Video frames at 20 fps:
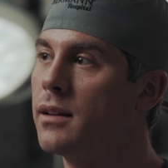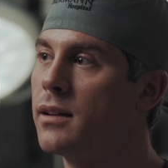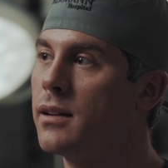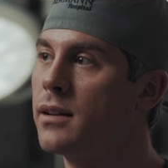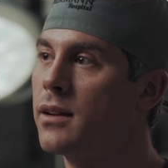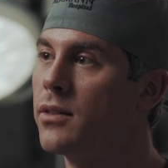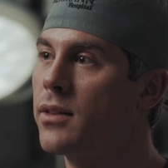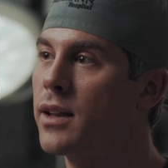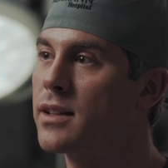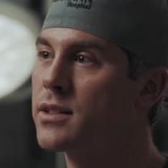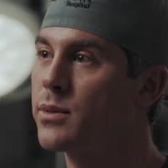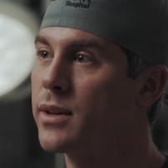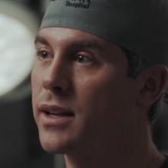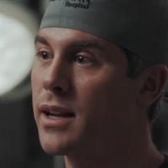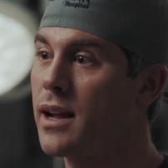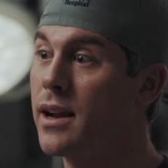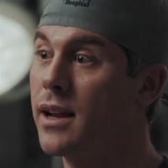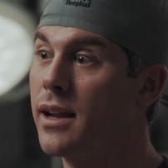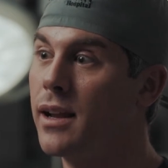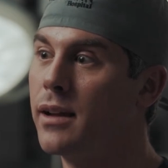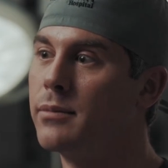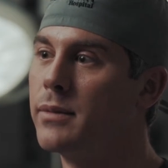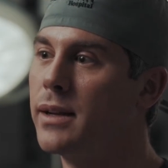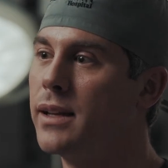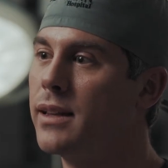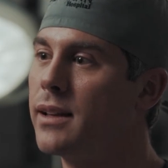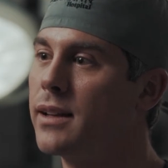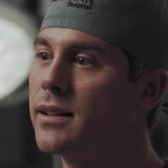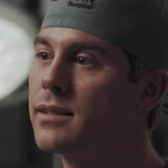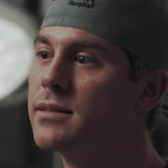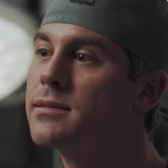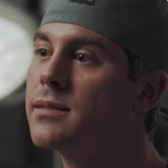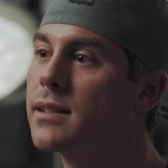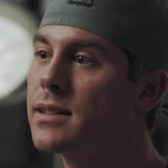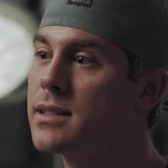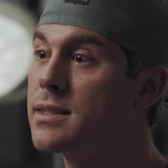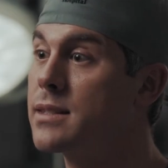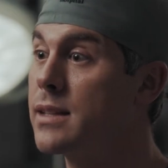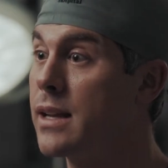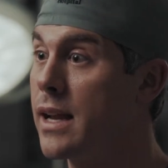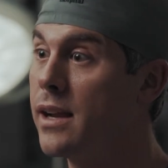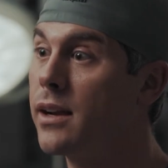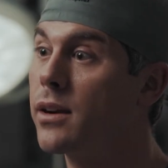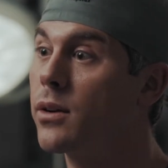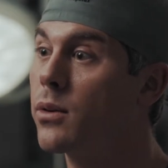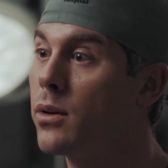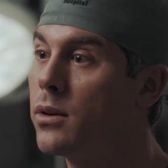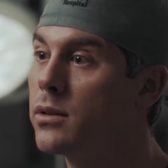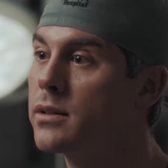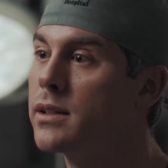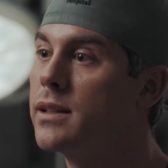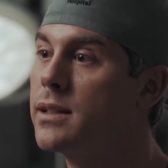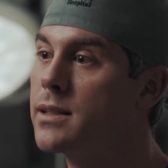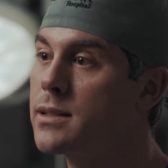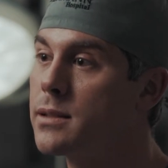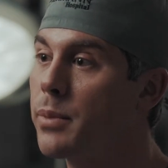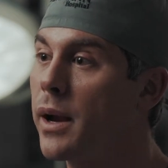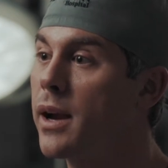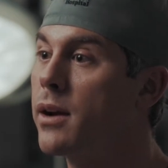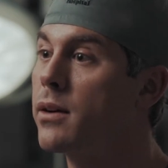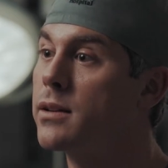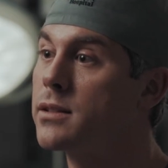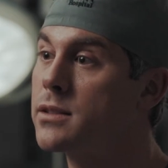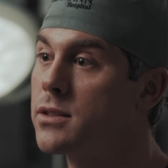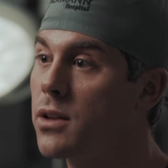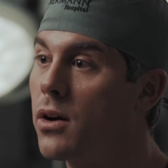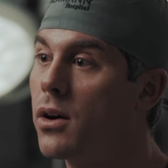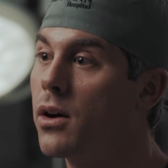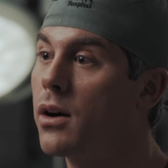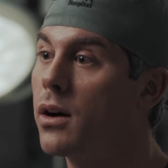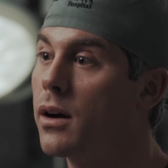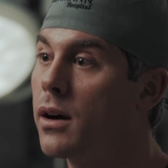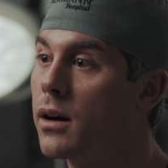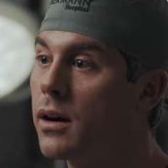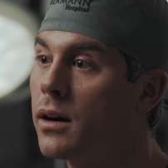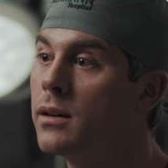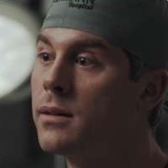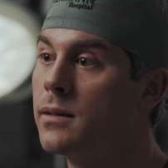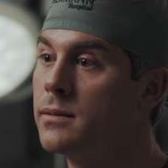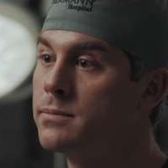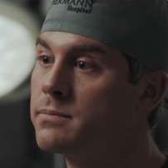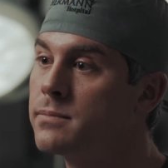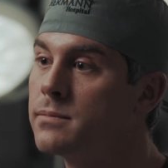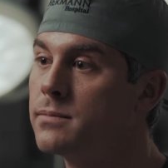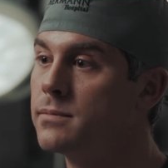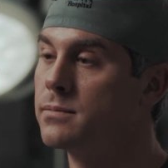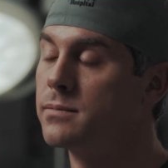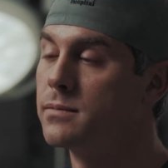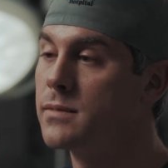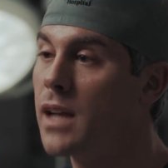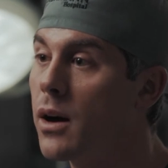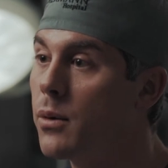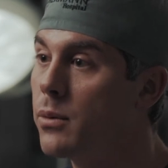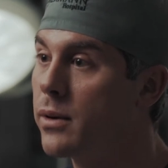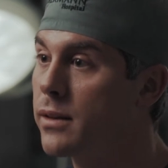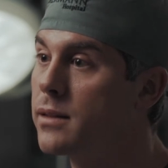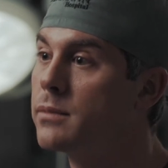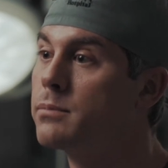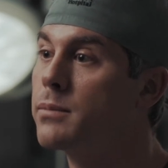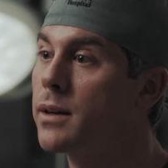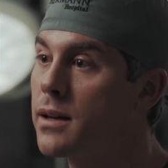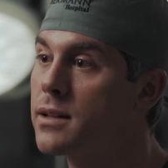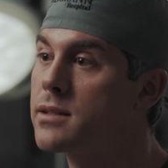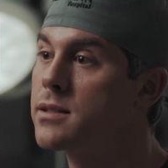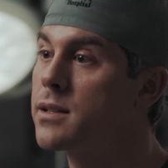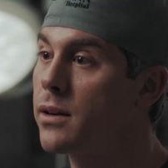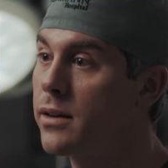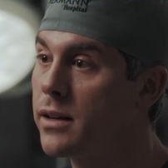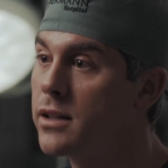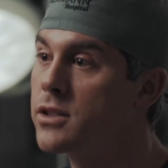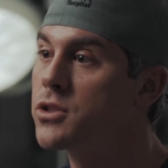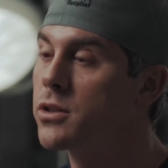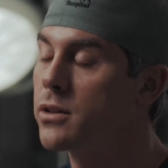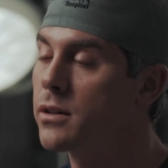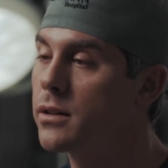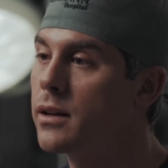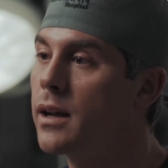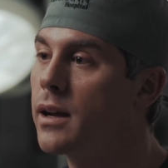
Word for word: you know, that's when it kind of hit me that this is an eight-year-old and his parents are not with him because they're injured.